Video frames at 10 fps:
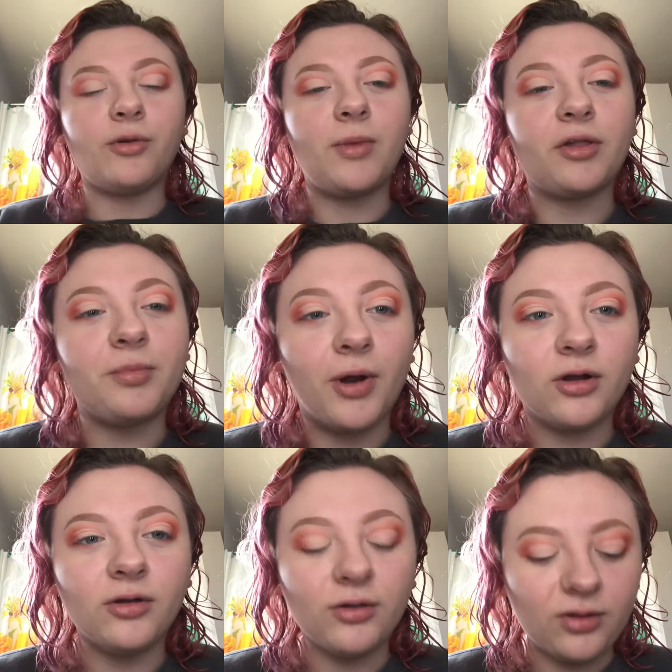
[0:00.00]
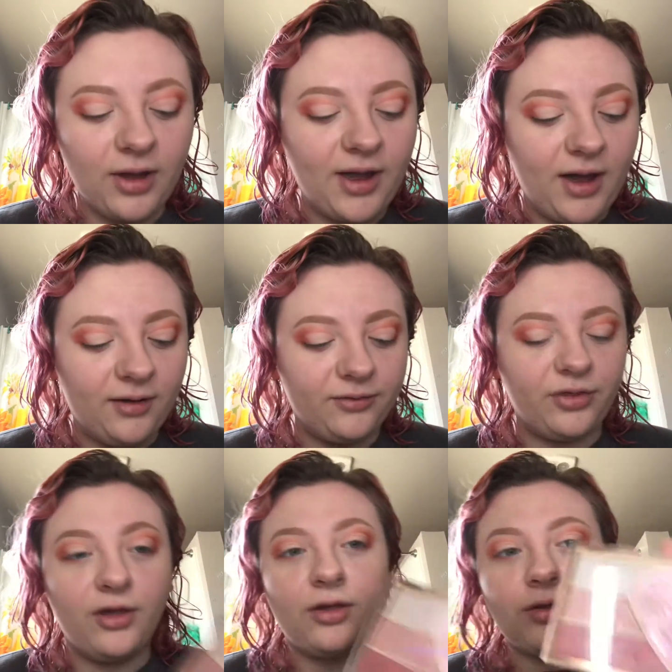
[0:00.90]
my sparkles, I have
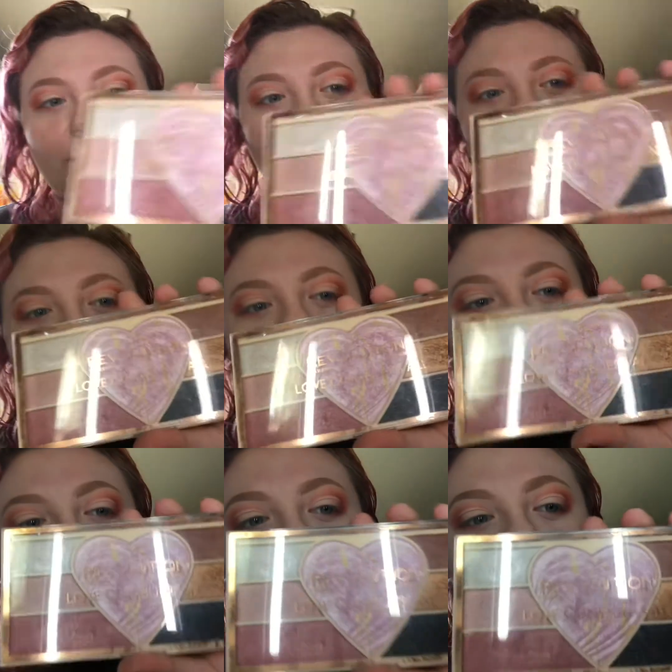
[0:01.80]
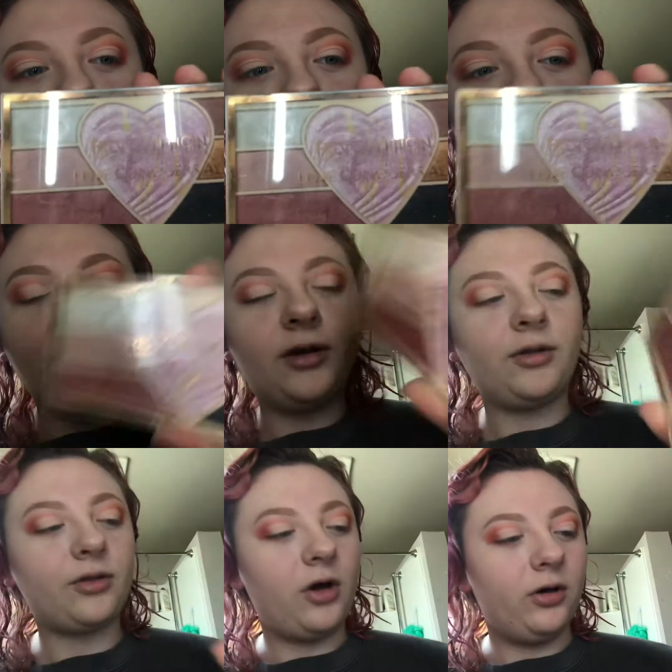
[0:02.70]
this palette, and
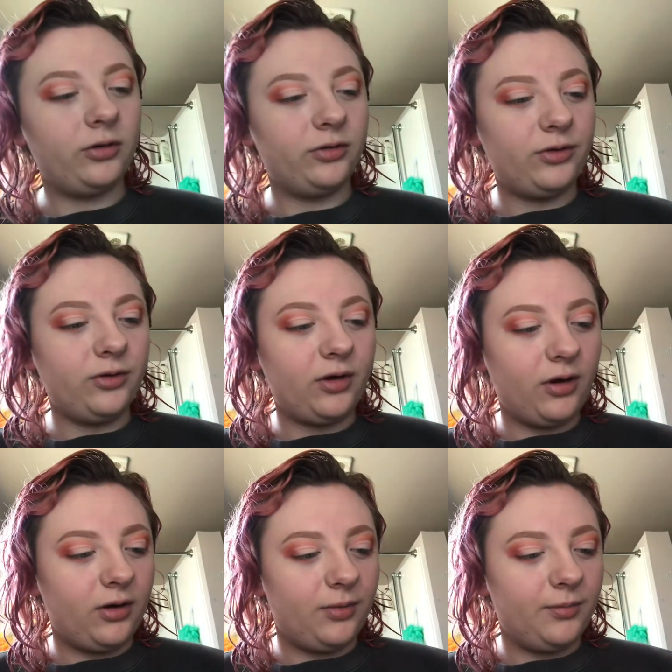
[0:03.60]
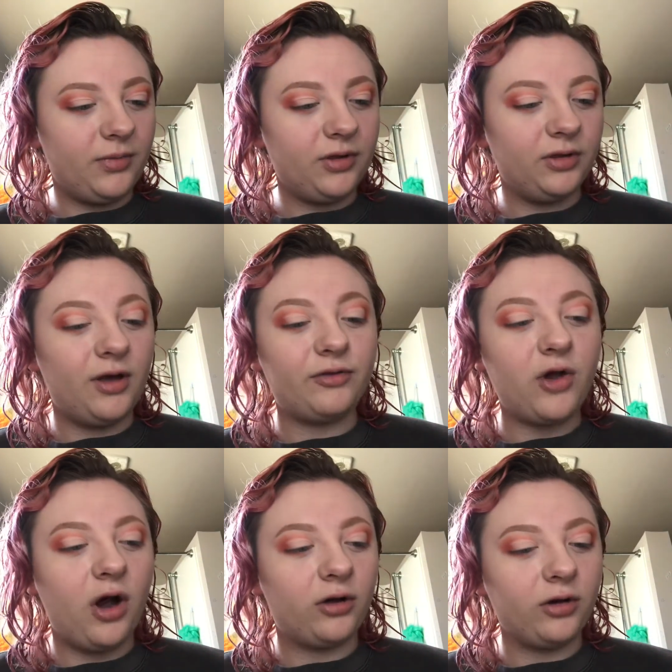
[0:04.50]
it's called Love
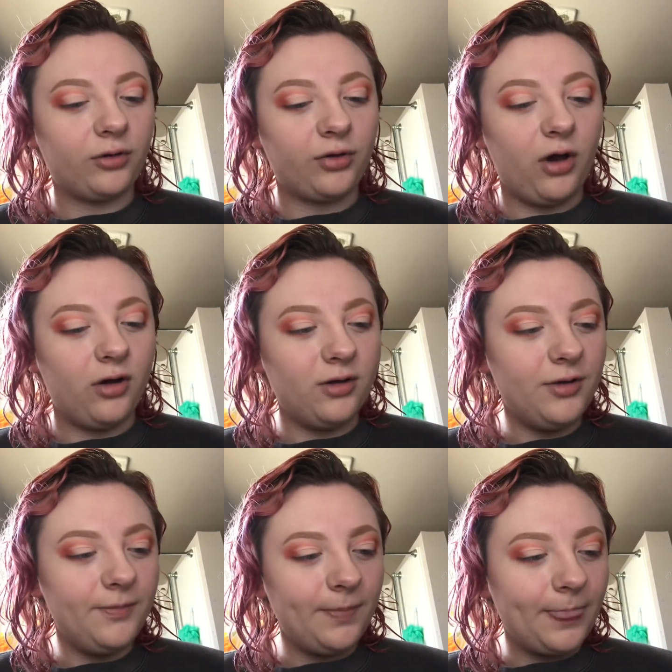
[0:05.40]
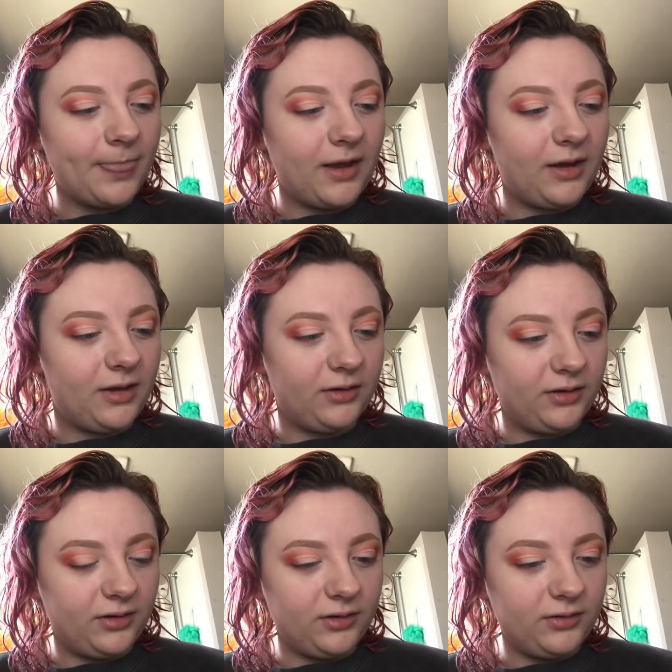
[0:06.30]
Conquers All,
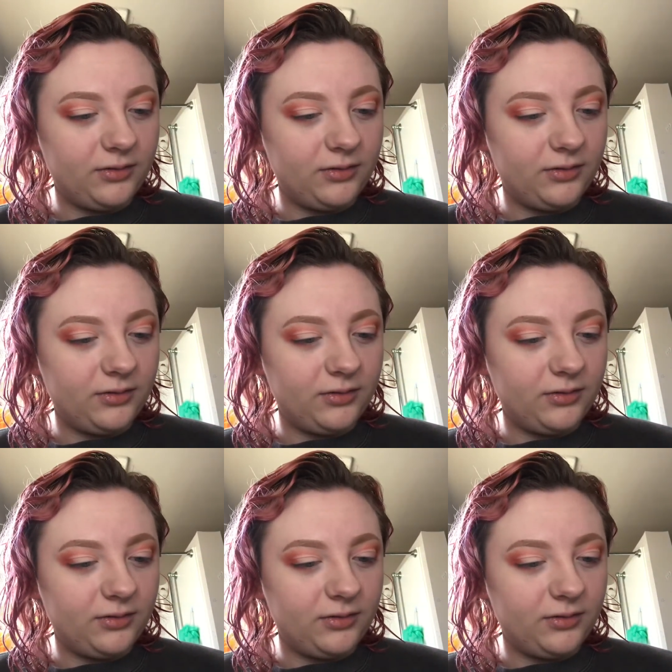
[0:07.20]
and